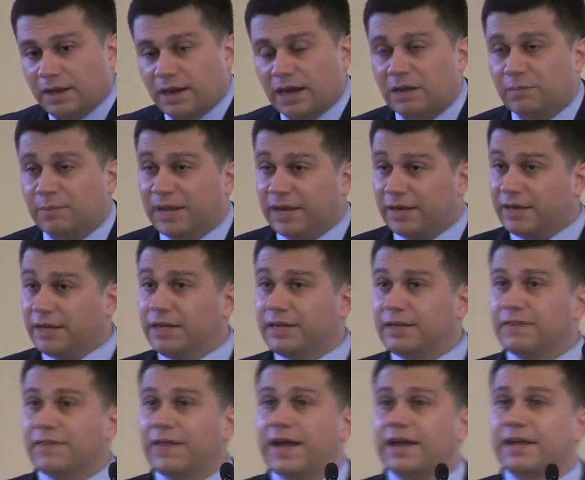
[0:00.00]
unmet
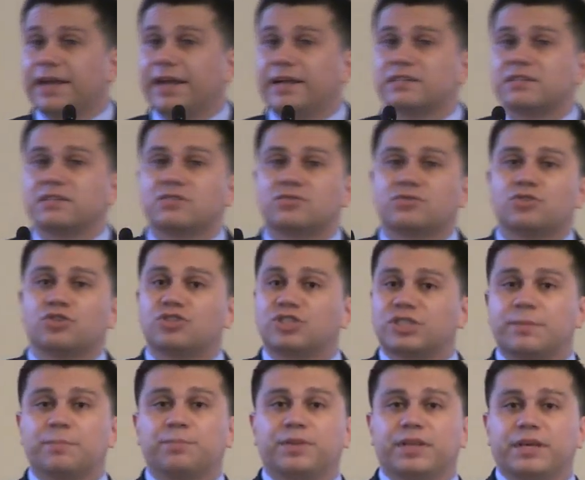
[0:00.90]
need in that case is
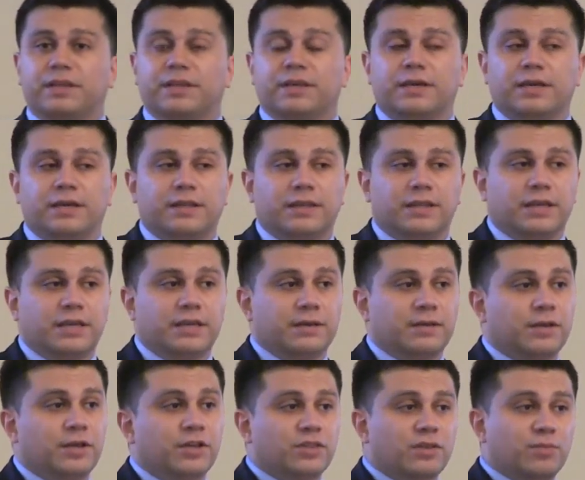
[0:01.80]
just simply the,
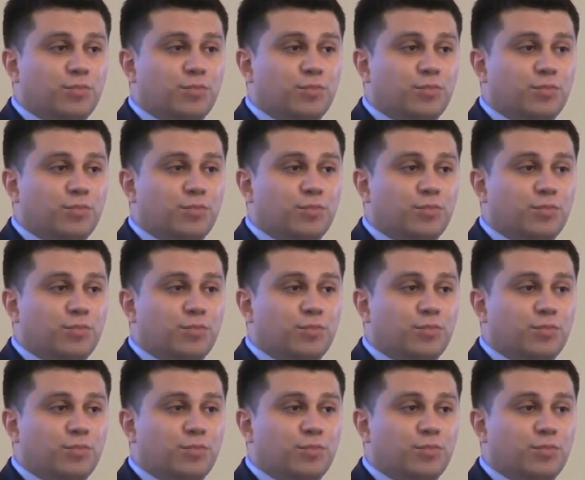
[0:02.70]
the,